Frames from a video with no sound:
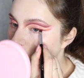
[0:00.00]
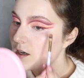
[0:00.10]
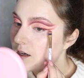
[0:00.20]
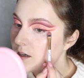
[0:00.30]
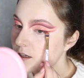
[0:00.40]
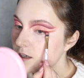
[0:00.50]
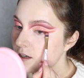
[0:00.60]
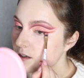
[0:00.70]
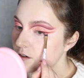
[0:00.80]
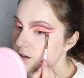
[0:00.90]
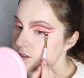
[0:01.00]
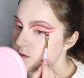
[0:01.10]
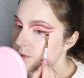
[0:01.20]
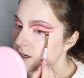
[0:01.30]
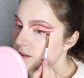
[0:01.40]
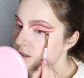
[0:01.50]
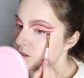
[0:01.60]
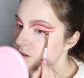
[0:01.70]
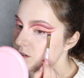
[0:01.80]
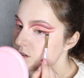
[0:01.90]
And again, going to pat
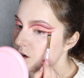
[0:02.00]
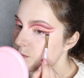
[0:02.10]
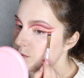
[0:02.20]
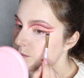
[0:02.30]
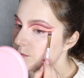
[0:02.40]
this on top.